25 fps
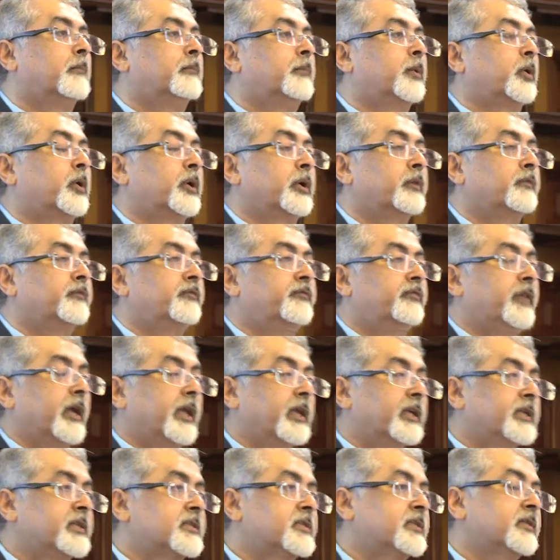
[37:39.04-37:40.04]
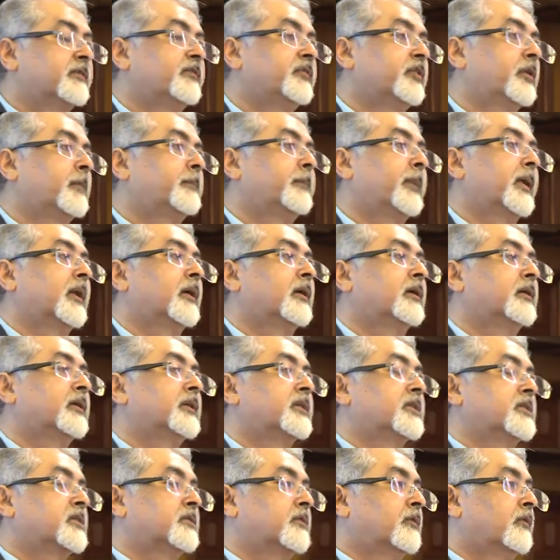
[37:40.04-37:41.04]
putting very severe
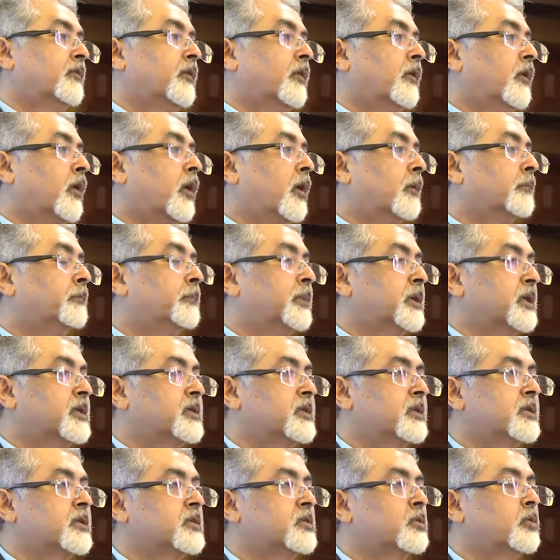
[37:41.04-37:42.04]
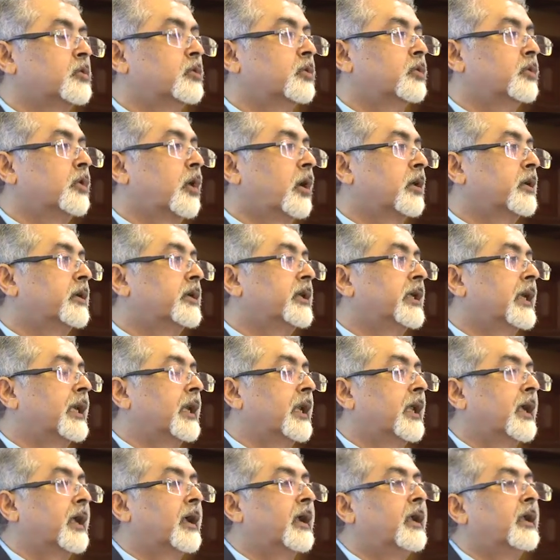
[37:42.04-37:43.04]
penalties on persons who do not
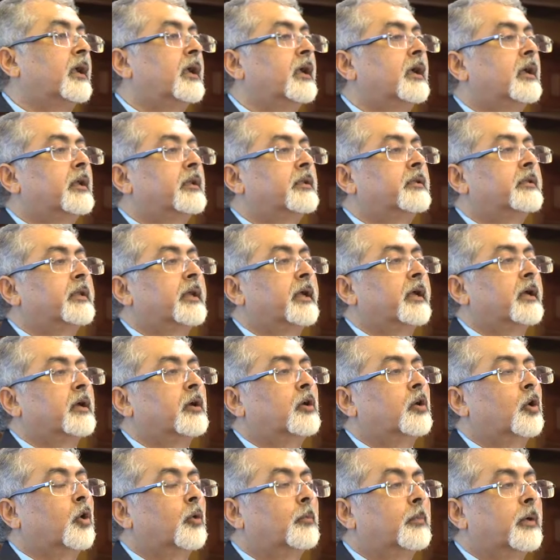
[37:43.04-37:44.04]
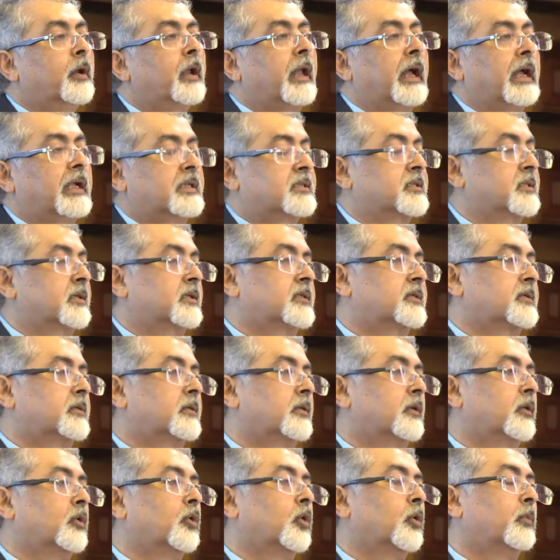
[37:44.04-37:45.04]
declare their global
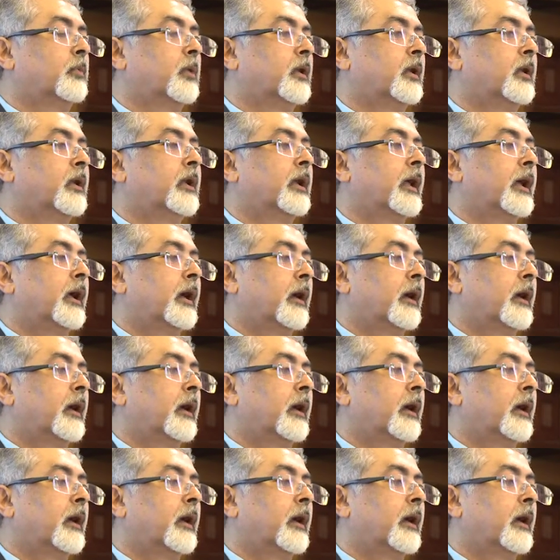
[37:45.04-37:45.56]
assets, global